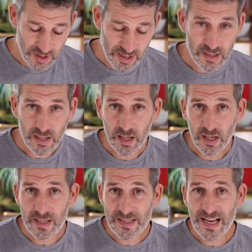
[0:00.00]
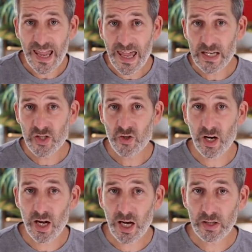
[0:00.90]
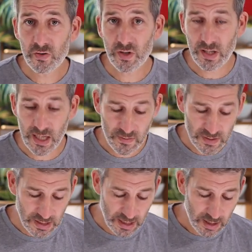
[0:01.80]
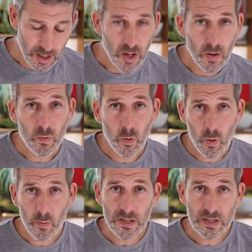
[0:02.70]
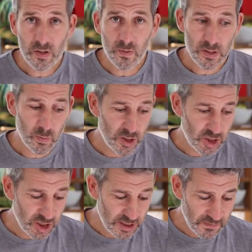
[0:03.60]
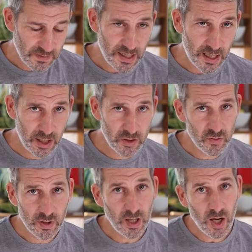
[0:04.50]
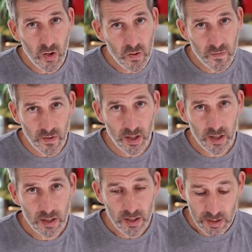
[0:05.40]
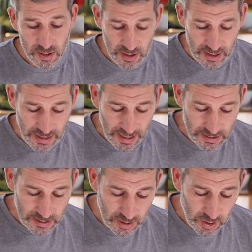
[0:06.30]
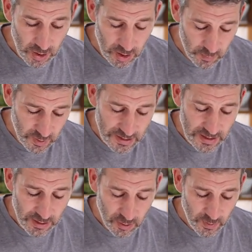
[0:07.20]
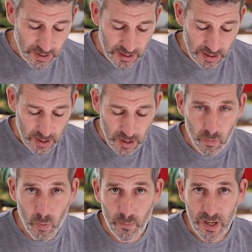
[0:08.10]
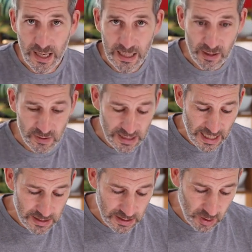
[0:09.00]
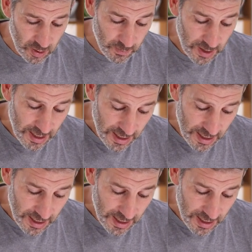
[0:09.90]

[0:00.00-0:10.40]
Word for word: So there's, there's an extra 100 there, isn't there? Well, what we do is we shift that 100 over to the next column. We deal with it when we're in our tens column.